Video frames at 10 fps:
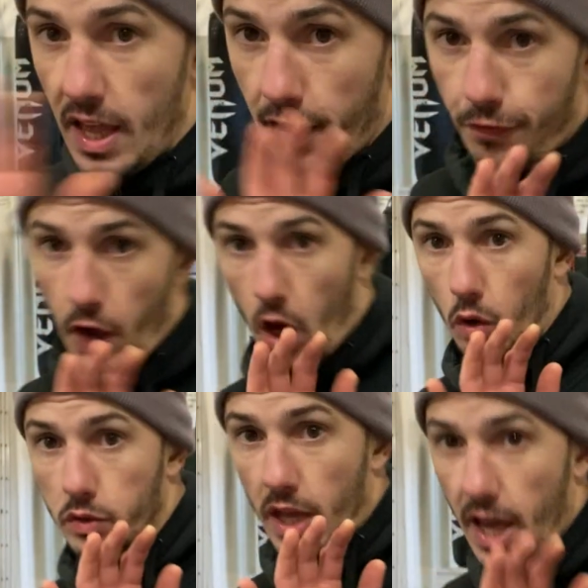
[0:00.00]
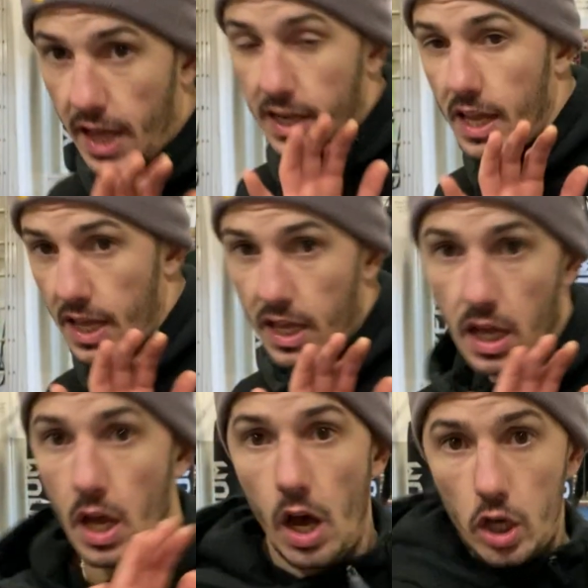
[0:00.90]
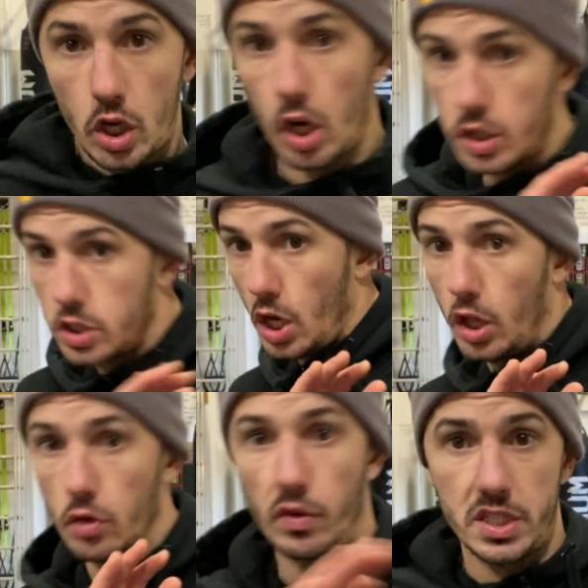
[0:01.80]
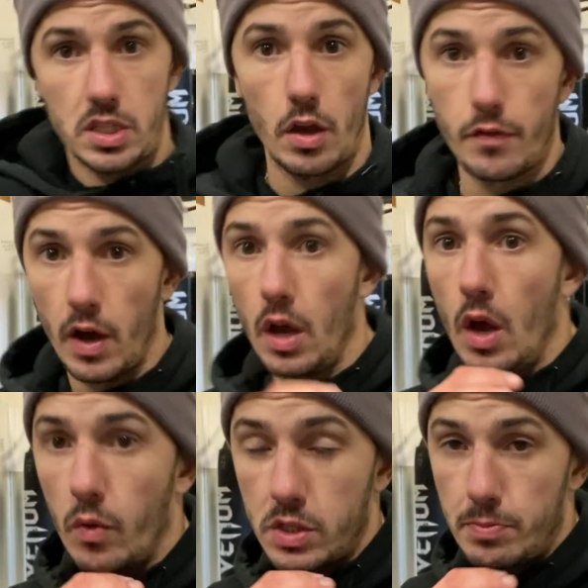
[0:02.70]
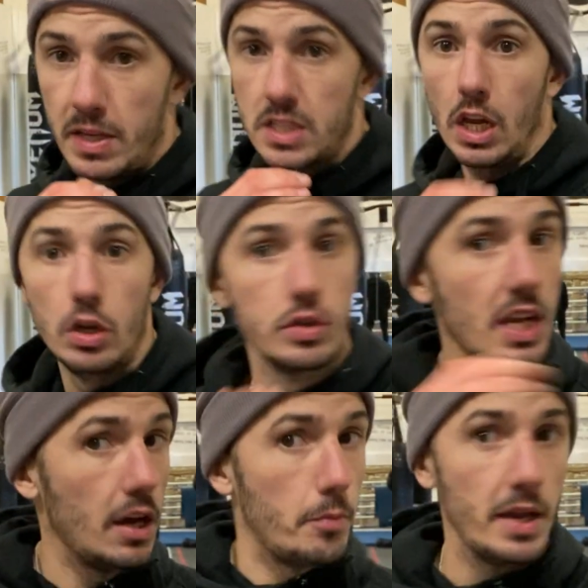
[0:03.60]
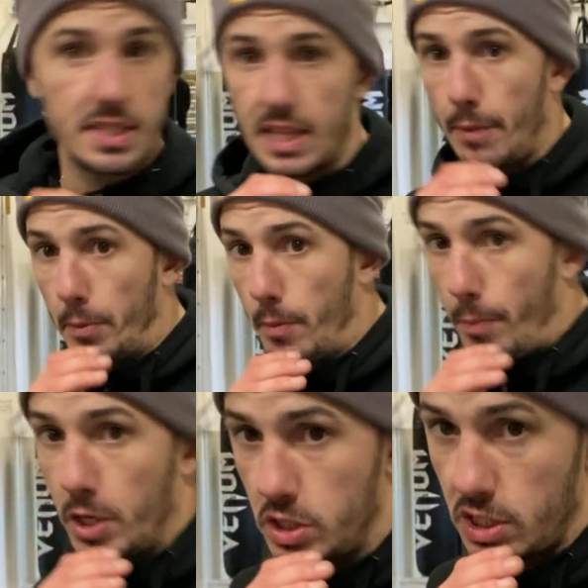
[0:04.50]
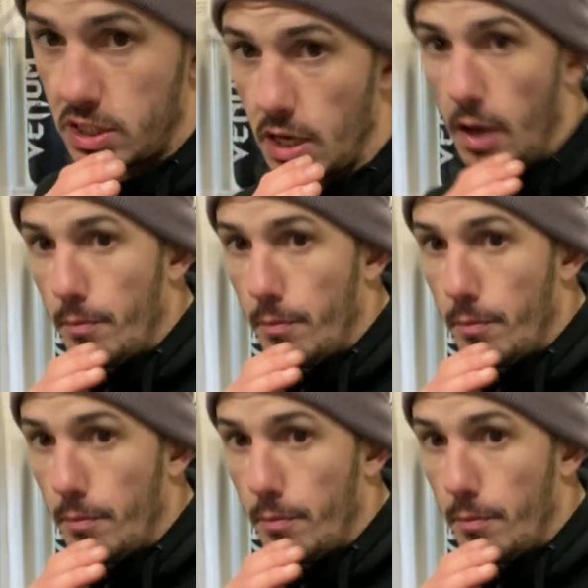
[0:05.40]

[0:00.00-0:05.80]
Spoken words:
If I hold the hand here, I can't turn the wrist over, which means I lose a little bit of snap in my punches.